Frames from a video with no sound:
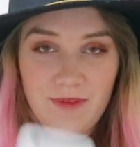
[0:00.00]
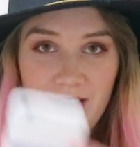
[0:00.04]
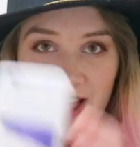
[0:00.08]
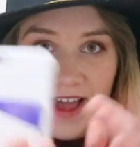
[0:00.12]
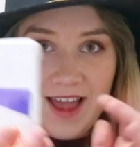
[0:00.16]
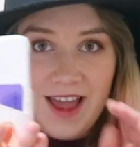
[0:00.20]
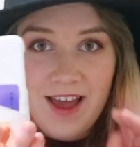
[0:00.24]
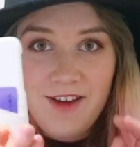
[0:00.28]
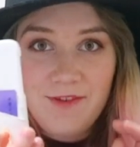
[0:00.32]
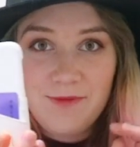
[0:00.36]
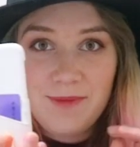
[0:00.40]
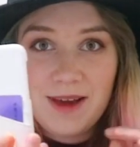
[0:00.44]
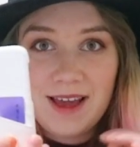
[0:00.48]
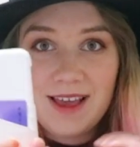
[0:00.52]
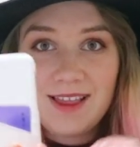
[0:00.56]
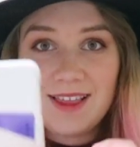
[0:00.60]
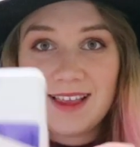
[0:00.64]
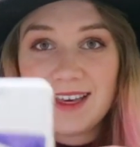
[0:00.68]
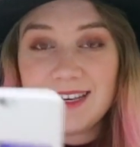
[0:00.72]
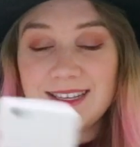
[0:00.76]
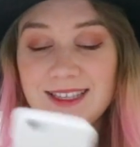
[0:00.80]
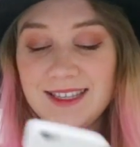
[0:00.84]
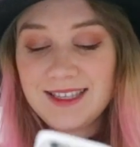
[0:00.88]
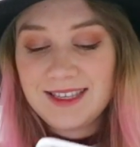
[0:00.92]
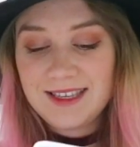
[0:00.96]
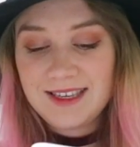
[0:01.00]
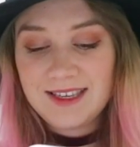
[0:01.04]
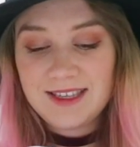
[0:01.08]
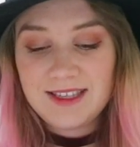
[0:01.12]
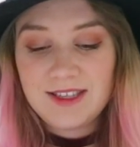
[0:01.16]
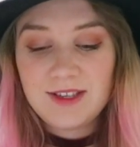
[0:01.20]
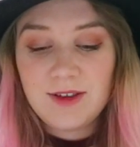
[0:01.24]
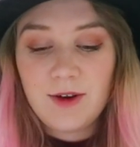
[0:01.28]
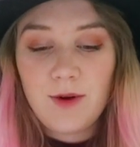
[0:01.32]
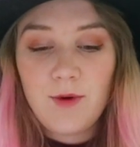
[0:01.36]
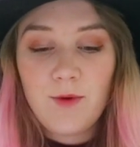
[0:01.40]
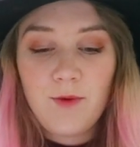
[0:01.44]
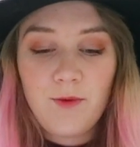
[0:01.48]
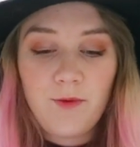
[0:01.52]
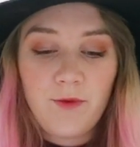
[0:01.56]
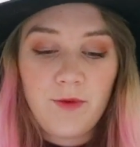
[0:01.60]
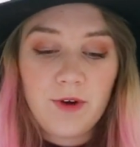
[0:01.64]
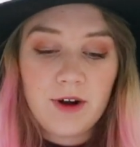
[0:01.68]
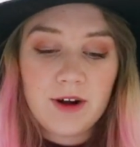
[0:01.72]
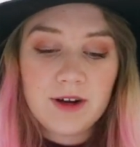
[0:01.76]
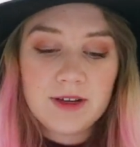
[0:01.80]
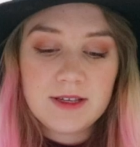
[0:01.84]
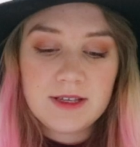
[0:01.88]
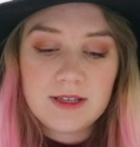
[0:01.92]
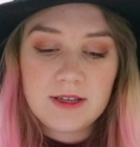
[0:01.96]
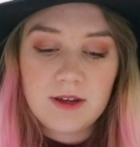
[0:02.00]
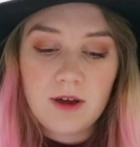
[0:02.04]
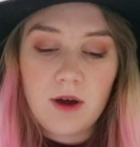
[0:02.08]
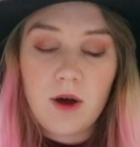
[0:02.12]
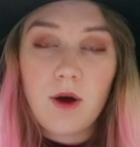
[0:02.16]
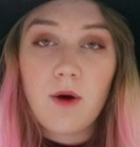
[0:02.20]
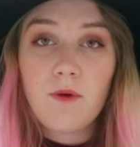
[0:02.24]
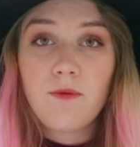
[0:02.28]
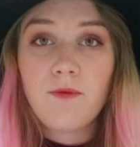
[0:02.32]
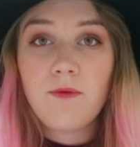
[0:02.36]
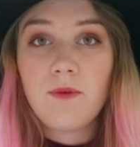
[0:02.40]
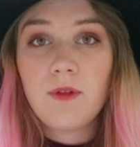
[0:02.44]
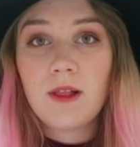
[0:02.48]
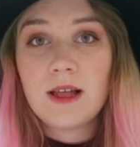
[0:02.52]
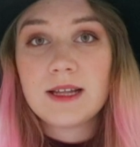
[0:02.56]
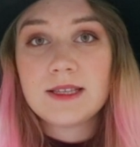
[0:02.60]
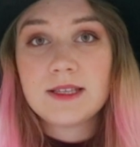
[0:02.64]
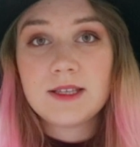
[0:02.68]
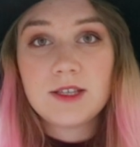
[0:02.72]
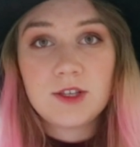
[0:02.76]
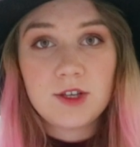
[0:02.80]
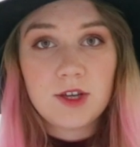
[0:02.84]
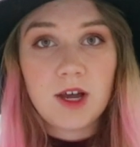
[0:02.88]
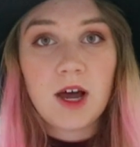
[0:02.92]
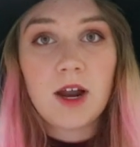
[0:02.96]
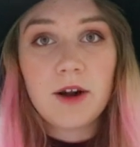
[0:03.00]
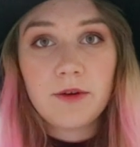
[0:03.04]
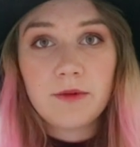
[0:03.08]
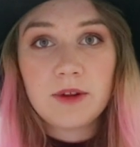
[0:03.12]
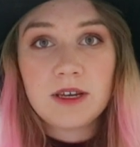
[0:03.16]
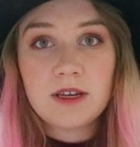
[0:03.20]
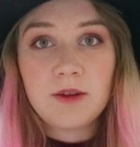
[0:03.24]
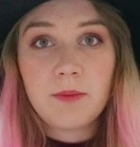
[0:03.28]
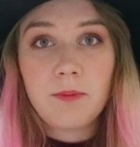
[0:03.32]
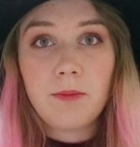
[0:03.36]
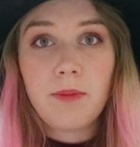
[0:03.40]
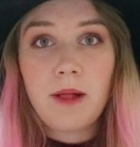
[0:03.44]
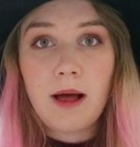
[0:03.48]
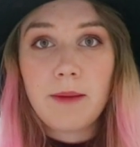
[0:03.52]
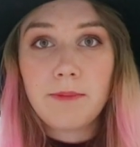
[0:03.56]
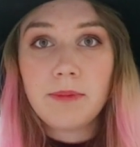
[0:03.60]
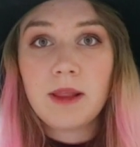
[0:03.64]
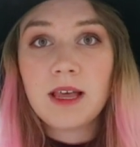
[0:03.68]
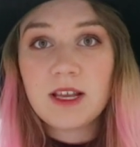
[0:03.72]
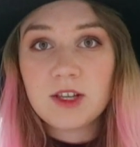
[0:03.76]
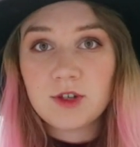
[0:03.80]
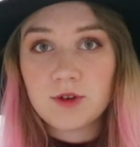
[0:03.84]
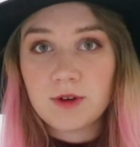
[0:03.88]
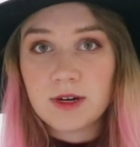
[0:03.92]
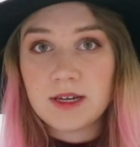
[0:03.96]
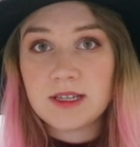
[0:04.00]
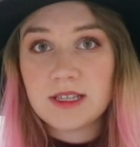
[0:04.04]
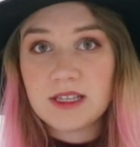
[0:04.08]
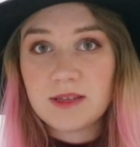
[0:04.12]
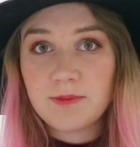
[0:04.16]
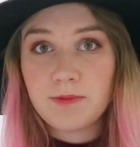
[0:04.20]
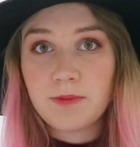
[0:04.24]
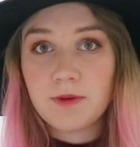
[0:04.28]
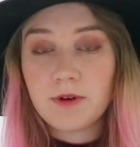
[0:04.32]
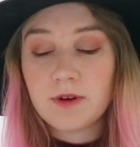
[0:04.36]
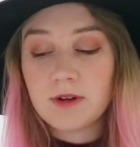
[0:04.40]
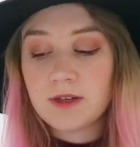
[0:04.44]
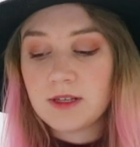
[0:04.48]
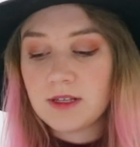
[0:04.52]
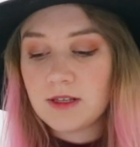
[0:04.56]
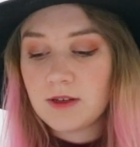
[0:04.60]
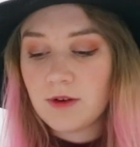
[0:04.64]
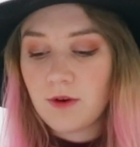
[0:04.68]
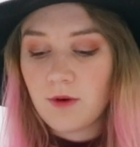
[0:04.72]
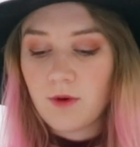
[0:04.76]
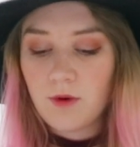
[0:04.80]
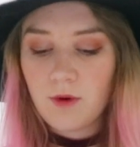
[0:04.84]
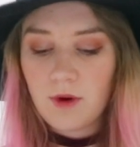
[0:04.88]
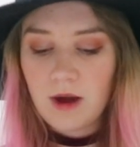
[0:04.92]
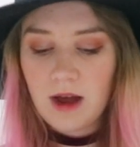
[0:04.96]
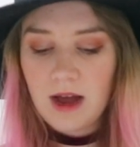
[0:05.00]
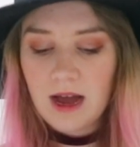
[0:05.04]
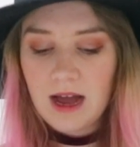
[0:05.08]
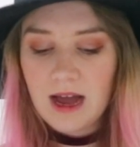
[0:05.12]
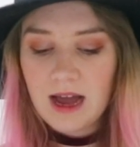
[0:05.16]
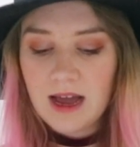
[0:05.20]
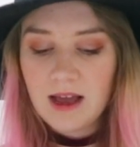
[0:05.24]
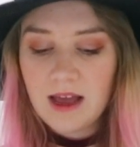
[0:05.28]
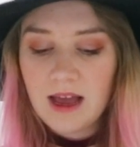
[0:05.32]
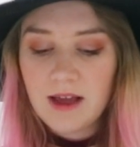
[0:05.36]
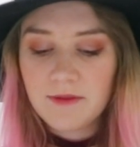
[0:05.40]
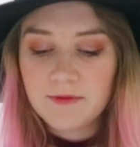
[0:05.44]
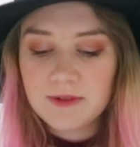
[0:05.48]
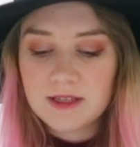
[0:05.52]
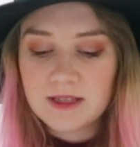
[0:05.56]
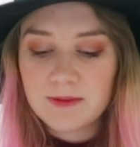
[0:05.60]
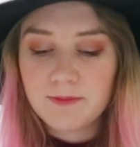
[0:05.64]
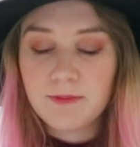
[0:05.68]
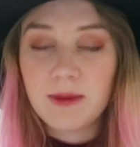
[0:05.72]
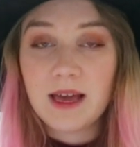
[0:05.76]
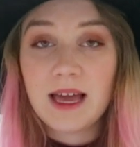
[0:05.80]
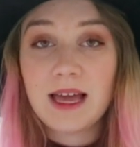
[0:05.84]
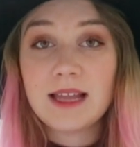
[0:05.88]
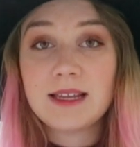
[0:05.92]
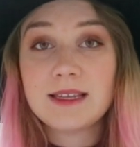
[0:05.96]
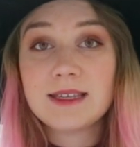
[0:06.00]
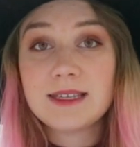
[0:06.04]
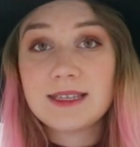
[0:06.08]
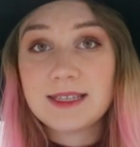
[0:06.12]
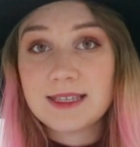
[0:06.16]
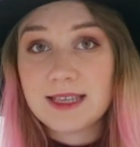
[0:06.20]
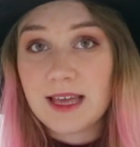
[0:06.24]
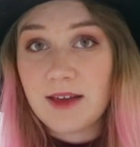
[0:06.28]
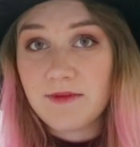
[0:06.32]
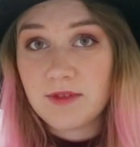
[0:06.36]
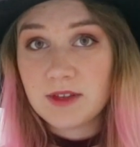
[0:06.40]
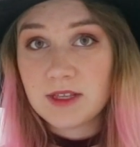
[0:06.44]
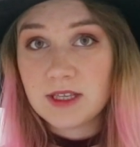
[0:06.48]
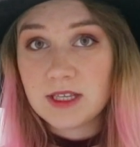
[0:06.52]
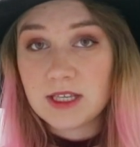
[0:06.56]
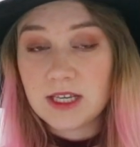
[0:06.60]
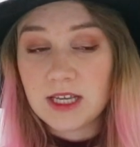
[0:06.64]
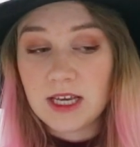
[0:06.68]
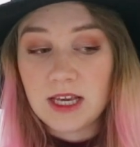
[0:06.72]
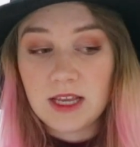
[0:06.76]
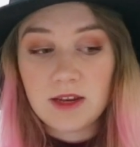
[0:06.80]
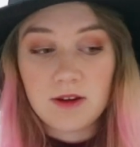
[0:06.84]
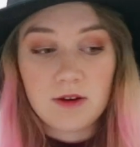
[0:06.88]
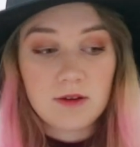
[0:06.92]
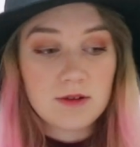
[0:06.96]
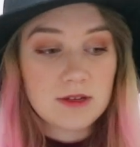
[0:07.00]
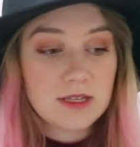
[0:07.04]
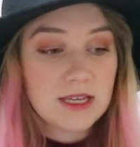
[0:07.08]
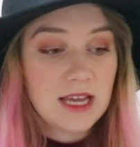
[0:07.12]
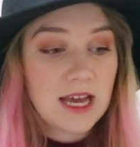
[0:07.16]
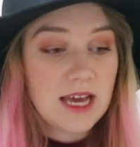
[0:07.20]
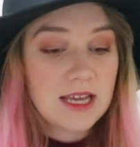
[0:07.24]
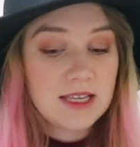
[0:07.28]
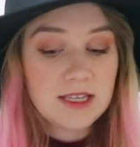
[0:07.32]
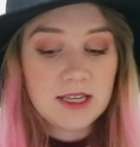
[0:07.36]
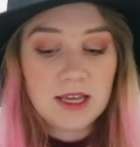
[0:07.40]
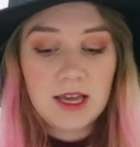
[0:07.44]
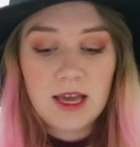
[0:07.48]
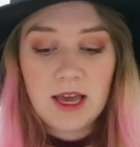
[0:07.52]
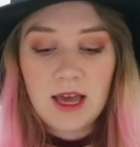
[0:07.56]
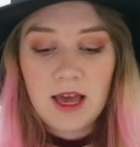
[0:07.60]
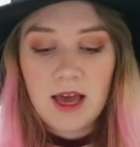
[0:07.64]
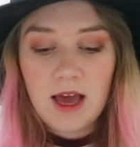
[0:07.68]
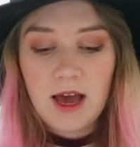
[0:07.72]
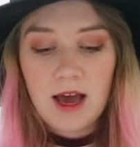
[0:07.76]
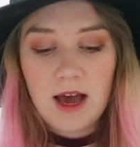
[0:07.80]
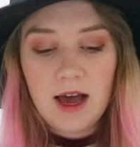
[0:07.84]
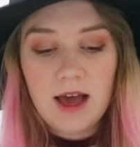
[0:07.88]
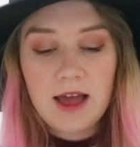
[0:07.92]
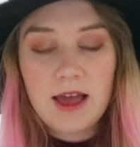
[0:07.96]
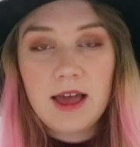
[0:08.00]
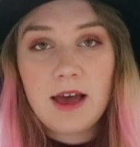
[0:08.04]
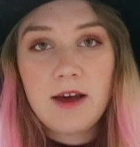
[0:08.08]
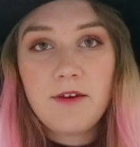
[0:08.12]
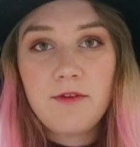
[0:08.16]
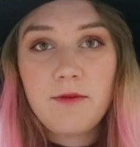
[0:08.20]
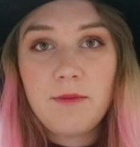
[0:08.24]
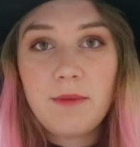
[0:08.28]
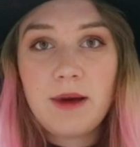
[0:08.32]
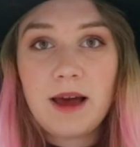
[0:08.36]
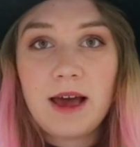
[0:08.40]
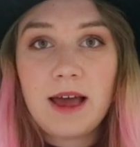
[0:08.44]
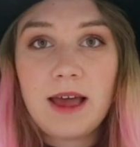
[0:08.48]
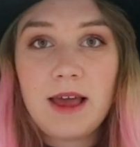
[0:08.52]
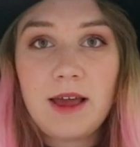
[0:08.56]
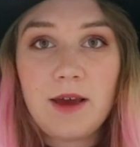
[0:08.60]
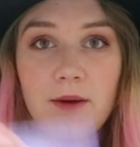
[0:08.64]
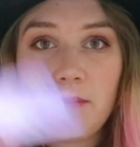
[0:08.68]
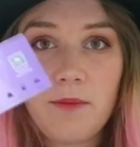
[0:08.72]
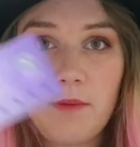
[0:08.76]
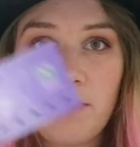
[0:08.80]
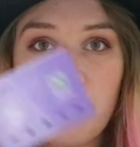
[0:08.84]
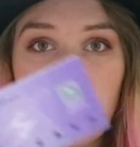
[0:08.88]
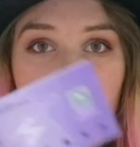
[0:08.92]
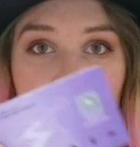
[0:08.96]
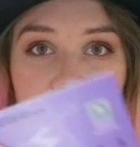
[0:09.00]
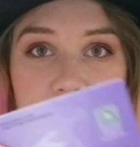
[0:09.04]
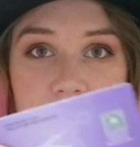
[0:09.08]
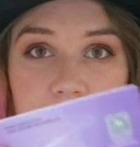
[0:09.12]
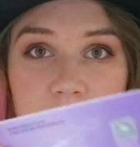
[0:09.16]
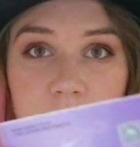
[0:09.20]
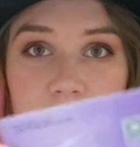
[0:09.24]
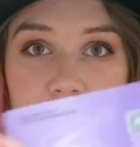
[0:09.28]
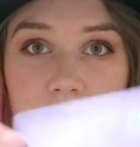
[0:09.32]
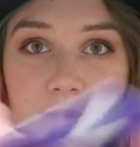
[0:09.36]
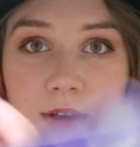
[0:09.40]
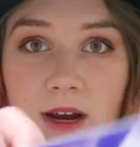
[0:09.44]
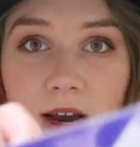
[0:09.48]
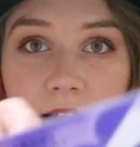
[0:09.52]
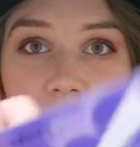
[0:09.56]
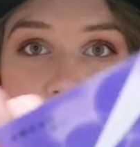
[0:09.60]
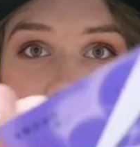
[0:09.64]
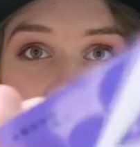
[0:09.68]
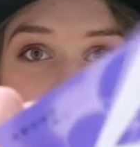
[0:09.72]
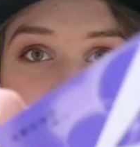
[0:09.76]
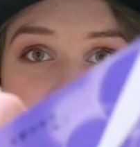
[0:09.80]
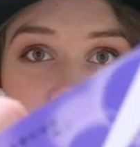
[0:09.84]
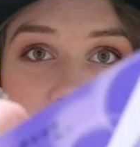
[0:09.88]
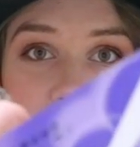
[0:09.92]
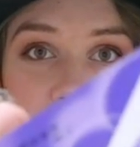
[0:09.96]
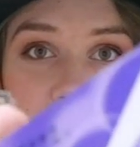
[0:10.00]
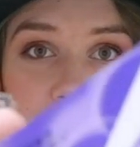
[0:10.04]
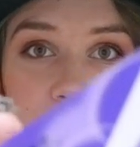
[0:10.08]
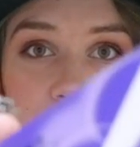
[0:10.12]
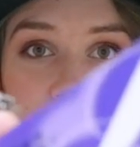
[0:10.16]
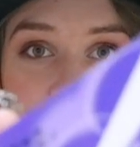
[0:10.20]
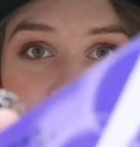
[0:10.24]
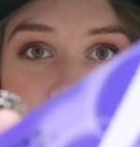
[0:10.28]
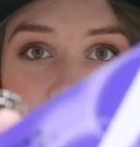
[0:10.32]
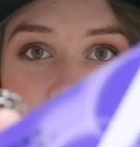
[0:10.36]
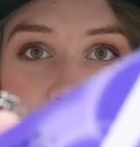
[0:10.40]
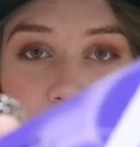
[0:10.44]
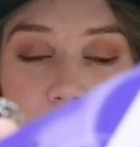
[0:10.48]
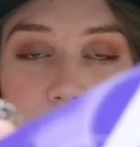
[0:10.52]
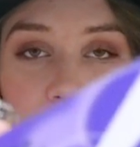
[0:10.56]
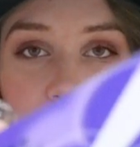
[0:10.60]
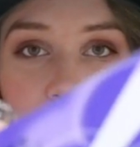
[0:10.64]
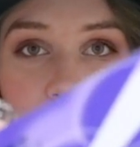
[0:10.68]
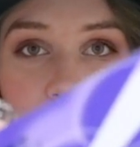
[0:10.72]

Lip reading: I have my list. So first off, let's start with the public transport. So I have spent 17 on that. I have my metro card that looks